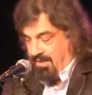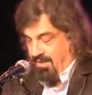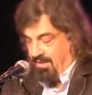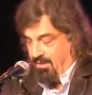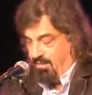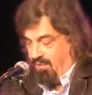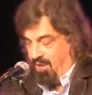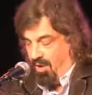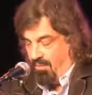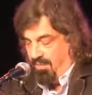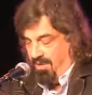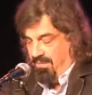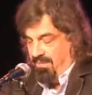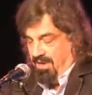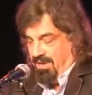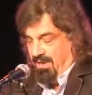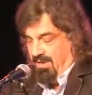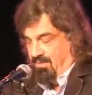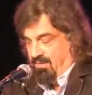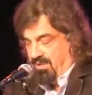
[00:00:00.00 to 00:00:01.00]
The
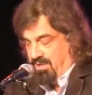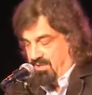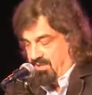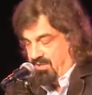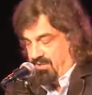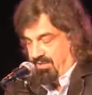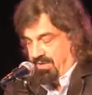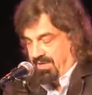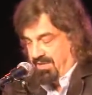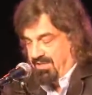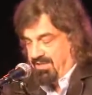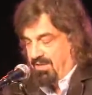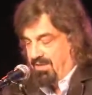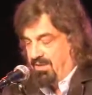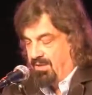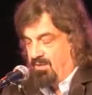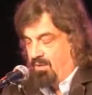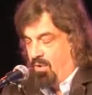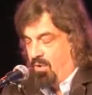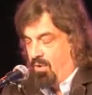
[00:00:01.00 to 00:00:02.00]
problem with stories
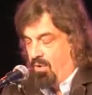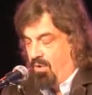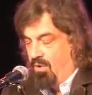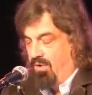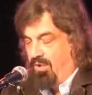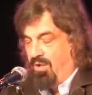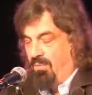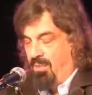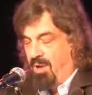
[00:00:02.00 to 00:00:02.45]
that all the